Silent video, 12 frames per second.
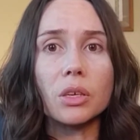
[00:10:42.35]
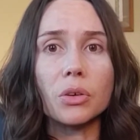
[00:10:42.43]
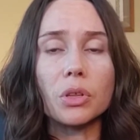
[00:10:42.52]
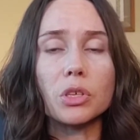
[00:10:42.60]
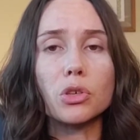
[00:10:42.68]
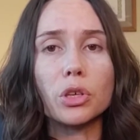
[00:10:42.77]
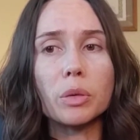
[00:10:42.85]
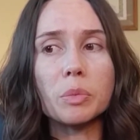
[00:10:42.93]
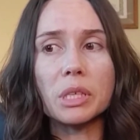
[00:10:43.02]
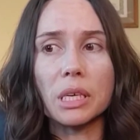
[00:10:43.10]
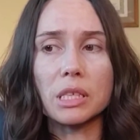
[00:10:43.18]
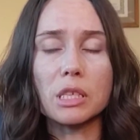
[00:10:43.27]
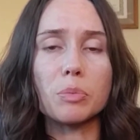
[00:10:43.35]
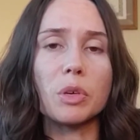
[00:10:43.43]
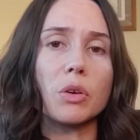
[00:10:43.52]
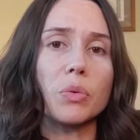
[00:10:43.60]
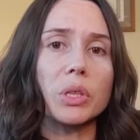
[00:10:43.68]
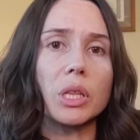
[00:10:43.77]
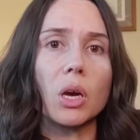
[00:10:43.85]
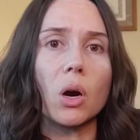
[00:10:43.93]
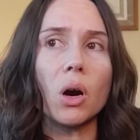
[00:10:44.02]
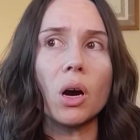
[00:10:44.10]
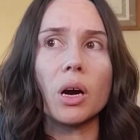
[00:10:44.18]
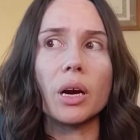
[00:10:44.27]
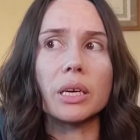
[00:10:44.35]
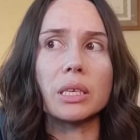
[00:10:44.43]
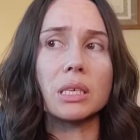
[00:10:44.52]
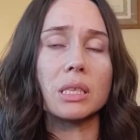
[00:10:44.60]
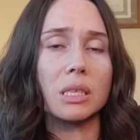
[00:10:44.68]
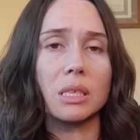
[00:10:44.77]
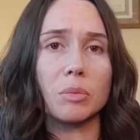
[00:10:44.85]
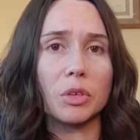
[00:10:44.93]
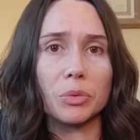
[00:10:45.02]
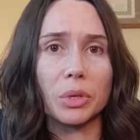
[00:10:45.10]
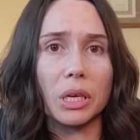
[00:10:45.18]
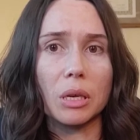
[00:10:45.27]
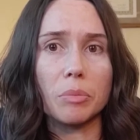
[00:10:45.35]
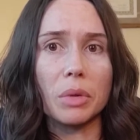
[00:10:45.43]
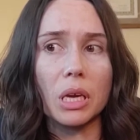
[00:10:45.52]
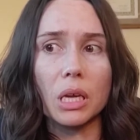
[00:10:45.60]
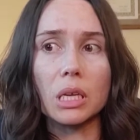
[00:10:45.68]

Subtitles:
The circumstances being what they are, it doesn't seem like we're going to meet.